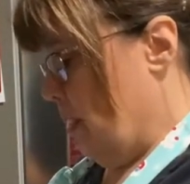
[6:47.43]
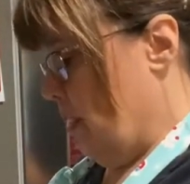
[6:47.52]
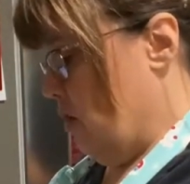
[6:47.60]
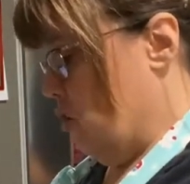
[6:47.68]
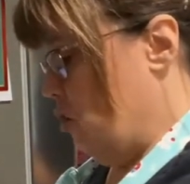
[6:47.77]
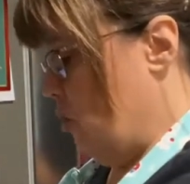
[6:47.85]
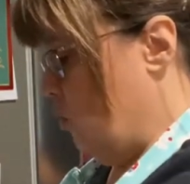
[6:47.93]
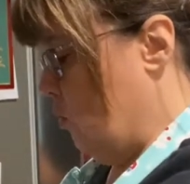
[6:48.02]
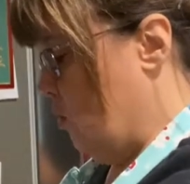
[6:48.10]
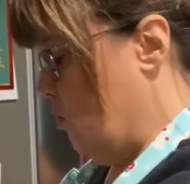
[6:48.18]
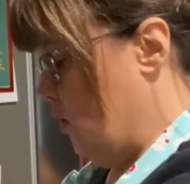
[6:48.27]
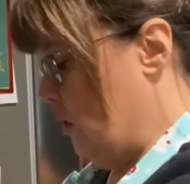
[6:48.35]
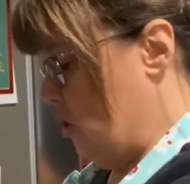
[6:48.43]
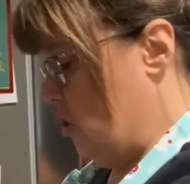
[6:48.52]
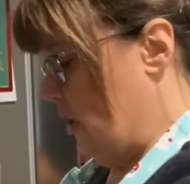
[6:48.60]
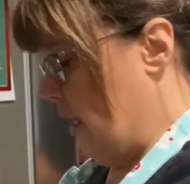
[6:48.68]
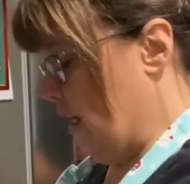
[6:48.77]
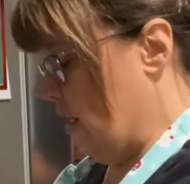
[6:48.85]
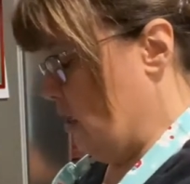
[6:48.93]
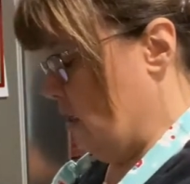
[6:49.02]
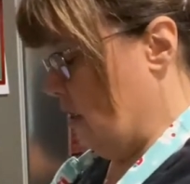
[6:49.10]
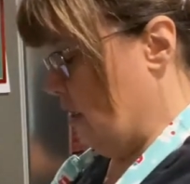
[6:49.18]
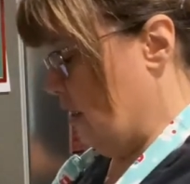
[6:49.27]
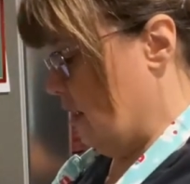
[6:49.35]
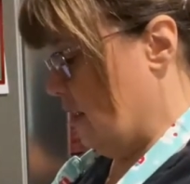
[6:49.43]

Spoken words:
If you don't want the ones that you got to cook,